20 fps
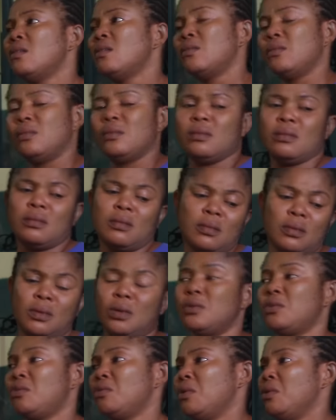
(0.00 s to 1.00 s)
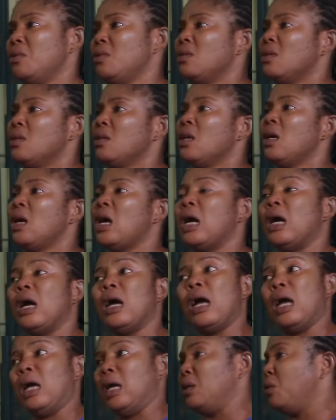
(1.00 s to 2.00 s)
Oh, doctor,
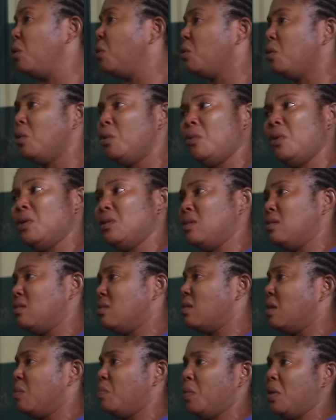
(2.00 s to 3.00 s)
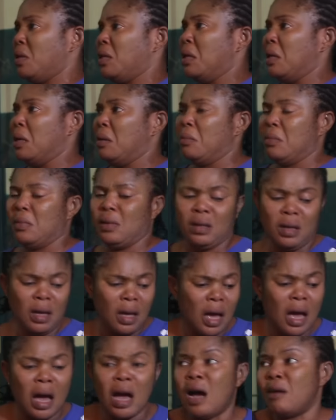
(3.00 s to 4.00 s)
I don't know what is keeping him.
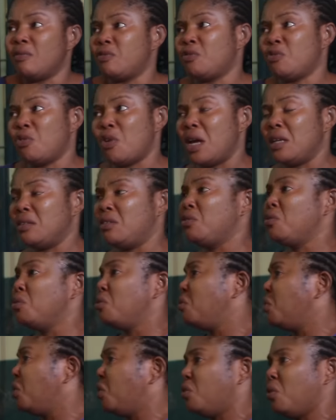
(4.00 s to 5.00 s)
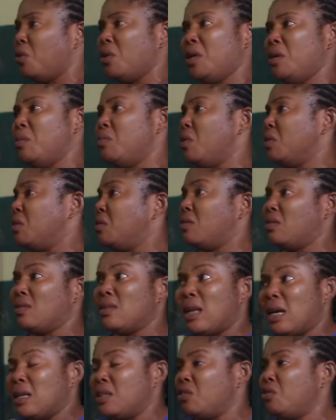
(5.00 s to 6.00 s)
I've tried to reach on him, but
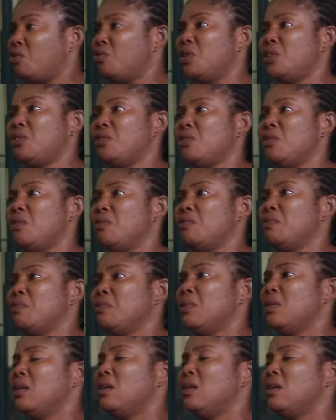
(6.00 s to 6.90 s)
his line is switched off.